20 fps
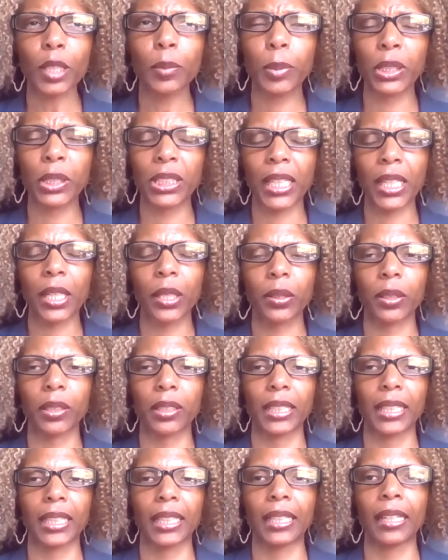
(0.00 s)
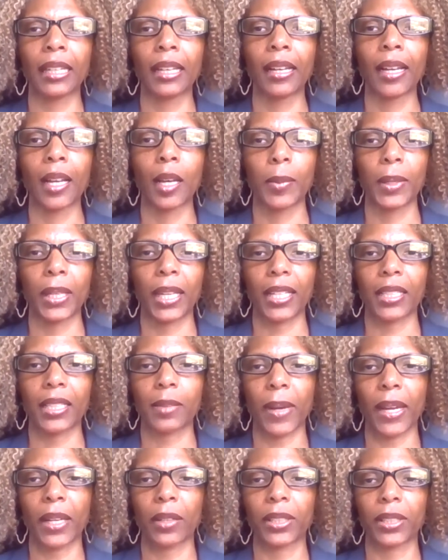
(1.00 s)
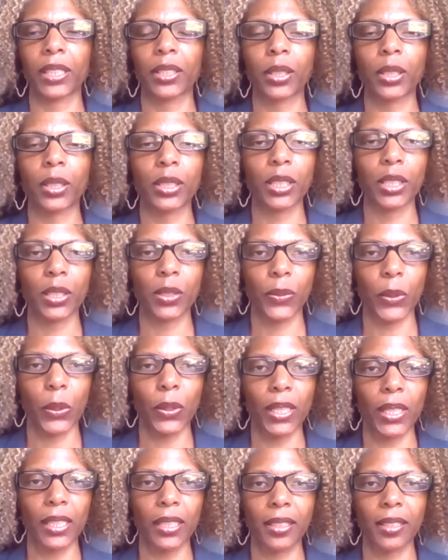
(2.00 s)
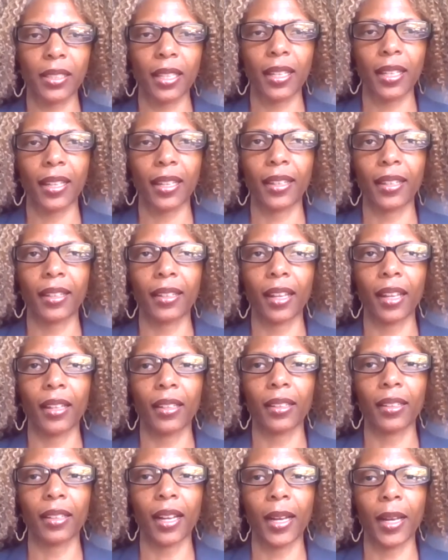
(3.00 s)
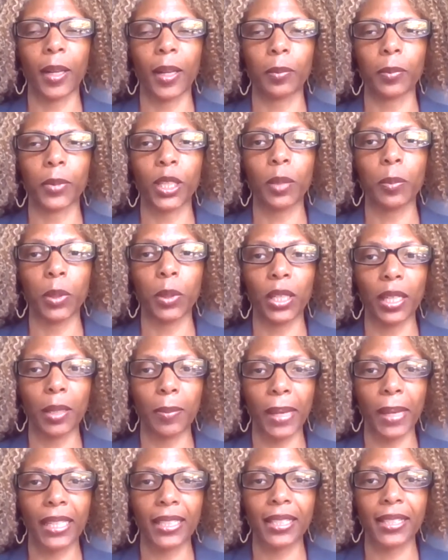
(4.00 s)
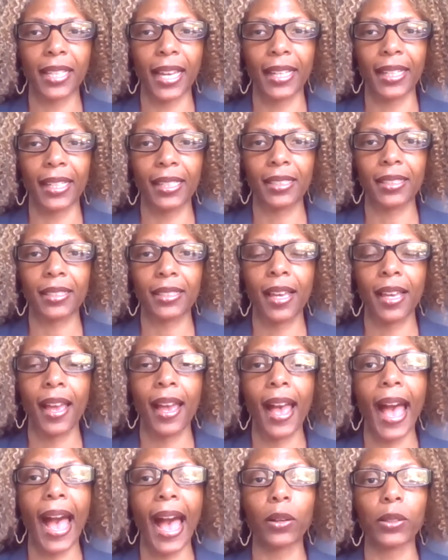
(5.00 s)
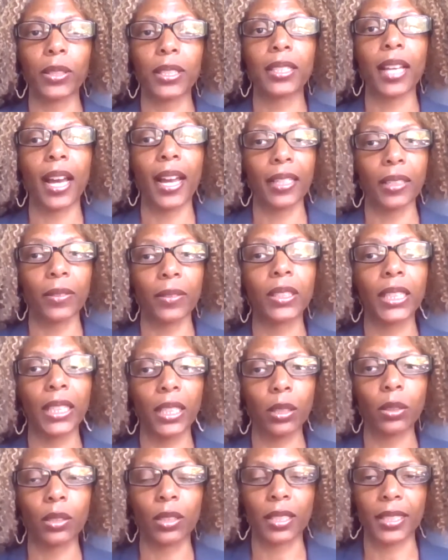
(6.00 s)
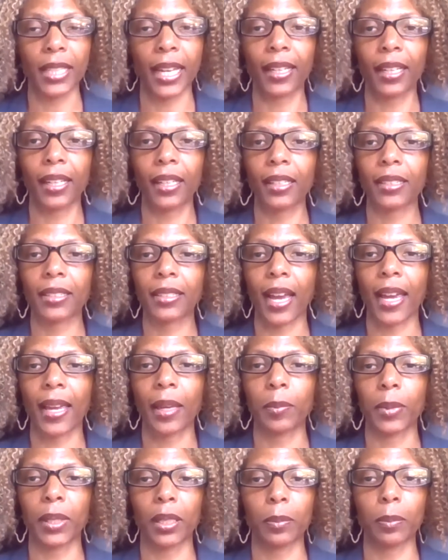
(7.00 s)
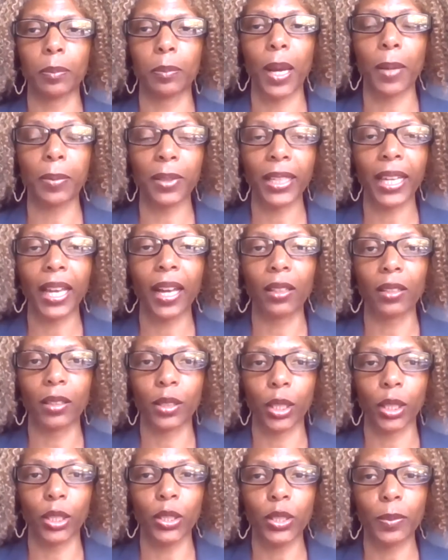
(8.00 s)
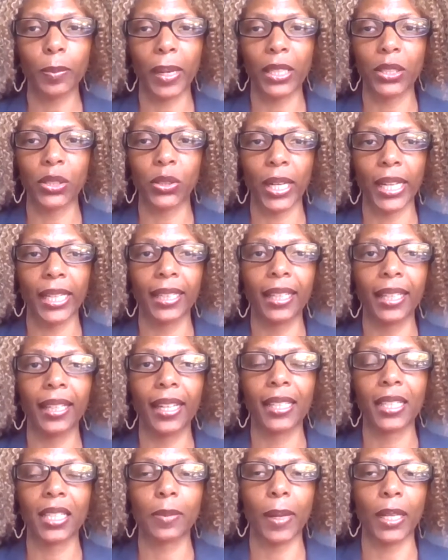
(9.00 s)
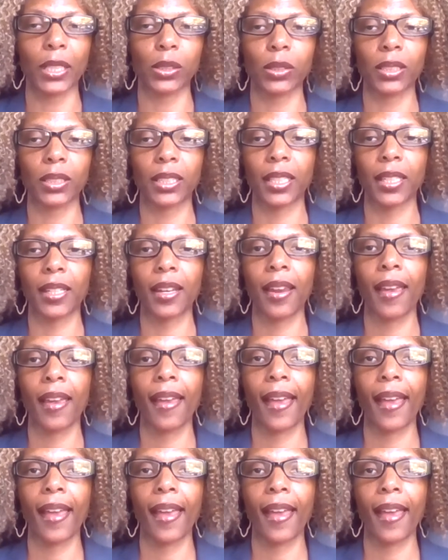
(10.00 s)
particularly because my research is focused in community-based settings outside of clinical settings. I'm a public health nurse by training and specialty,